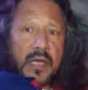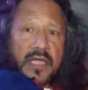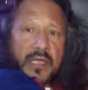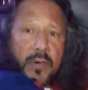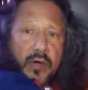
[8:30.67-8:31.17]

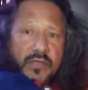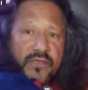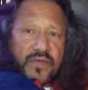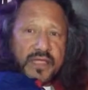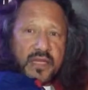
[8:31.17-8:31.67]
And the ball
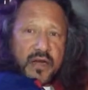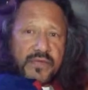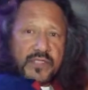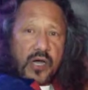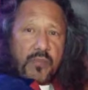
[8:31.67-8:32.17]
deflected off
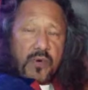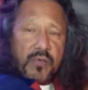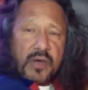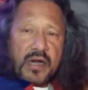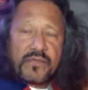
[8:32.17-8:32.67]
his elbow
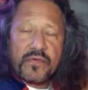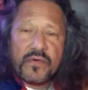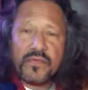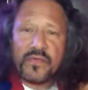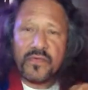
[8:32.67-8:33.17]
and went out
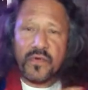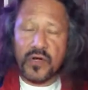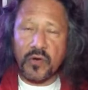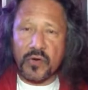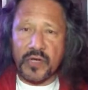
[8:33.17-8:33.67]
for a
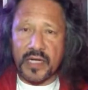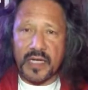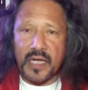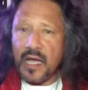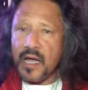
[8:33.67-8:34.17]
corner kick.
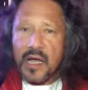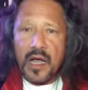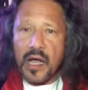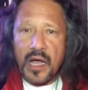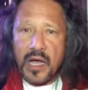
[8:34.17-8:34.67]

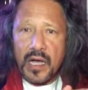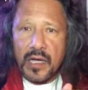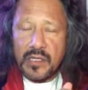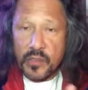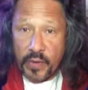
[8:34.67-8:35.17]

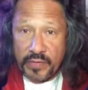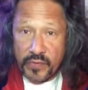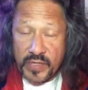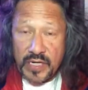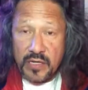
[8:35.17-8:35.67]
The
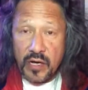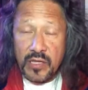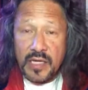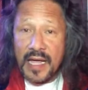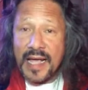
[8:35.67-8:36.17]
referee didn't
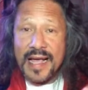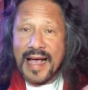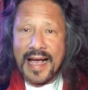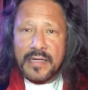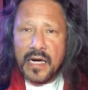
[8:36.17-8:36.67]
call it,
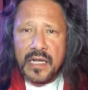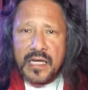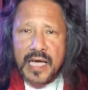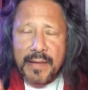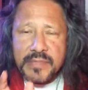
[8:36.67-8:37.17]
and none of
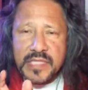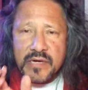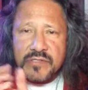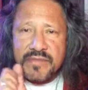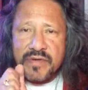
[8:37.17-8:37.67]
the
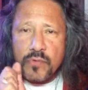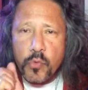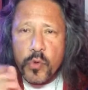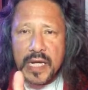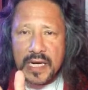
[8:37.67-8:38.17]
commentators
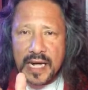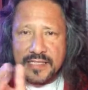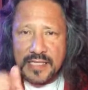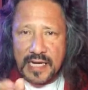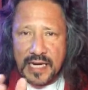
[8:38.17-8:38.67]
even
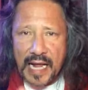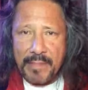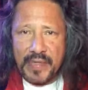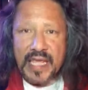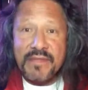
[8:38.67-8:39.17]
realized that had
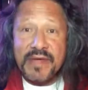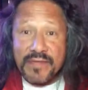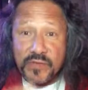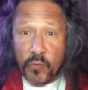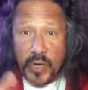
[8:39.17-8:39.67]
happened, even
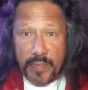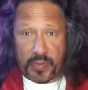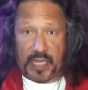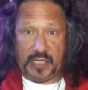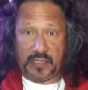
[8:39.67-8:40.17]
after
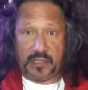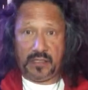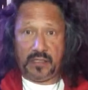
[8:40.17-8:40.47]
replays.